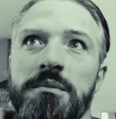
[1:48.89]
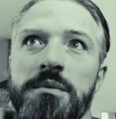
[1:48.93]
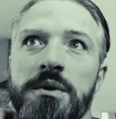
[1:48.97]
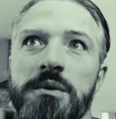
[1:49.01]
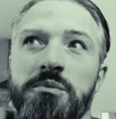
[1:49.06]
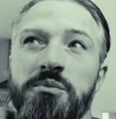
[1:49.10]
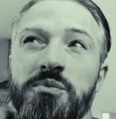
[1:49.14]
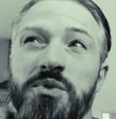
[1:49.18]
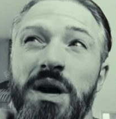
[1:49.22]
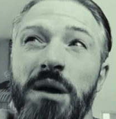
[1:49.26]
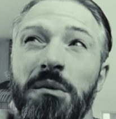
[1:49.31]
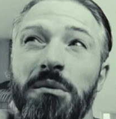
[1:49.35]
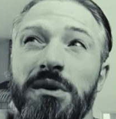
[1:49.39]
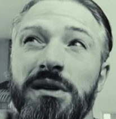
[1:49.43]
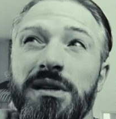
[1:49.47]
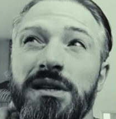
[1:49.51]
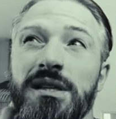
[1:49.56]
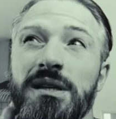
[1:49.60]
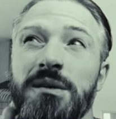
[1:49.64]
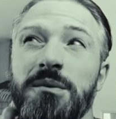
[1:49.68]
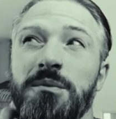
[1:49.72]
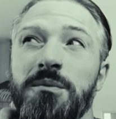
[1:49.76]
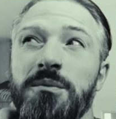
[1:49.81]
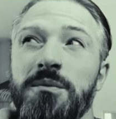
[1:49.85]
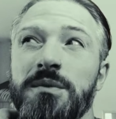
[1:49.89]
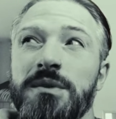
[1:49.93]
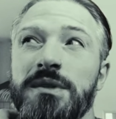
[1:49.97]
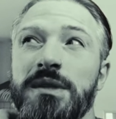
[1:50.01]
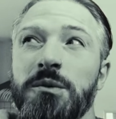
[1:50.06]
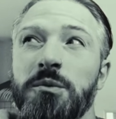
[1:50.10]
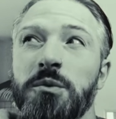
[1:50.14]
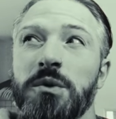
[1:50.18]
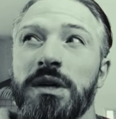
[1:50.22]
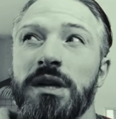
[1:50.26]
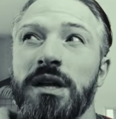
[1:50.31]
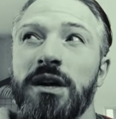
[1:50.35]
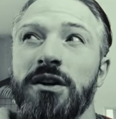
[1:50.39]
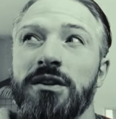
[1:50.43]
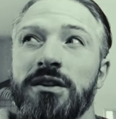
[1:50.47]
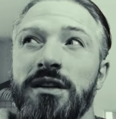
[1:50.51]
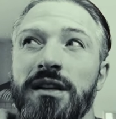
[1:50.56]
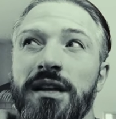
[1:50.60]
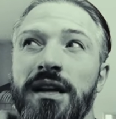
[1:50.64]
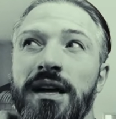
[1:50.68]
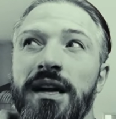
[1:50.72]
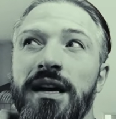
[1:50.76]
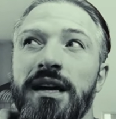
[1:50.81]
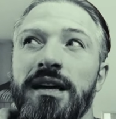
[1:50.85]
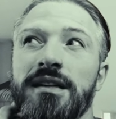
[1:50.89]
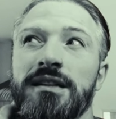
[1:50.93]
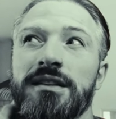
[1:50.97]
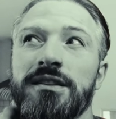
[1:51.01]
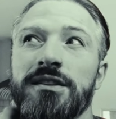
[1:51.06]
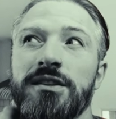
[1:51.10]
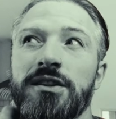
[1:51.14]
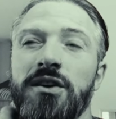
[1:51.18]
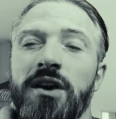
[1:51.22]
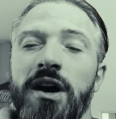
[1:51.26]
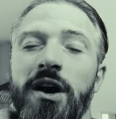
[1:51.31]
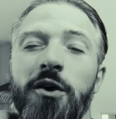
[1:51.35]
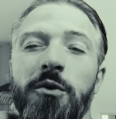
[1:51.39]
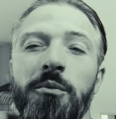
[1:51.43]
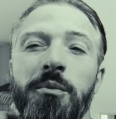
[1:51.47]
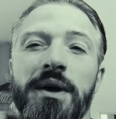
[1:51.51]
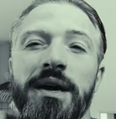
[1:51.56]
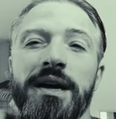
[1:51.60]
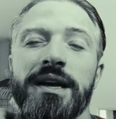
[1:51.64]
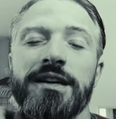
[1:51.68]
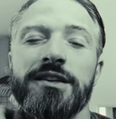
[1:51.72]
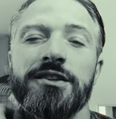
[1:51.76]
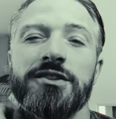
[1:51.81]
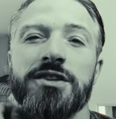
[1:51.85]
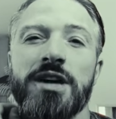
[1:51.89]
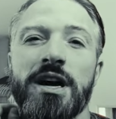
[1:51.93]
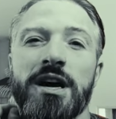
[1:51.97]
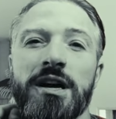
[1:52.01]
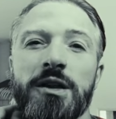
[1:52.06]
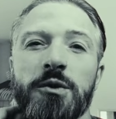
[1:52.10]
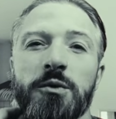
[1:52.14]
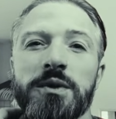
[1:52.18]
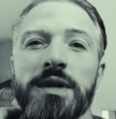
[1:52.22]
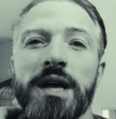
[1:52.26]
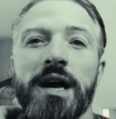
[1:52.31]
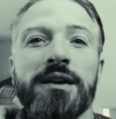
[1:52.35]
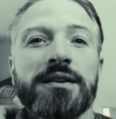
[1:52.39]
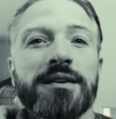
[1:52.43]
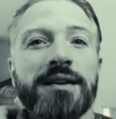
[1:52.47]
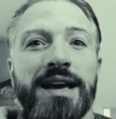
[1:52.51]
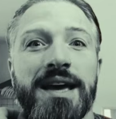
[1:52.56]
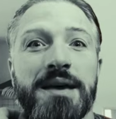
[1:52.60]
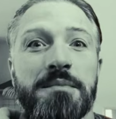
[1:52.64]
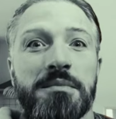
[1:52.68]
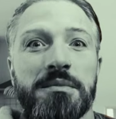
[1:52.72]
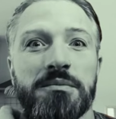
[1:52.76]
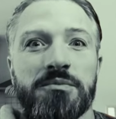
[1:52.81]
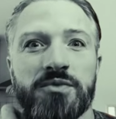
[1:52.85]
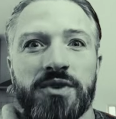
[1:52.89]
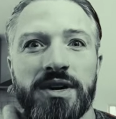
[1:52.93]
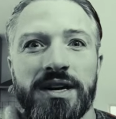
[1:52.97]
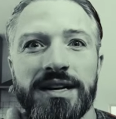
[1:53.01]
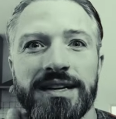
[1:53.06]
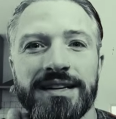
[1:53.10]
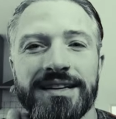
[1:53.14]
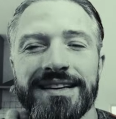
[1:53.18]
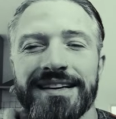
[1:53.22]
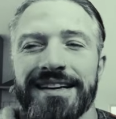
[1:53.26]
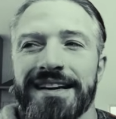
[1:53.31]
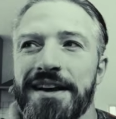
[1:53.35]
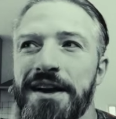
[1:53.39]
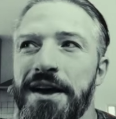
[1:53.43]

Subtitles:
but probably somewhere along the lines, how to make jungle without the amen break.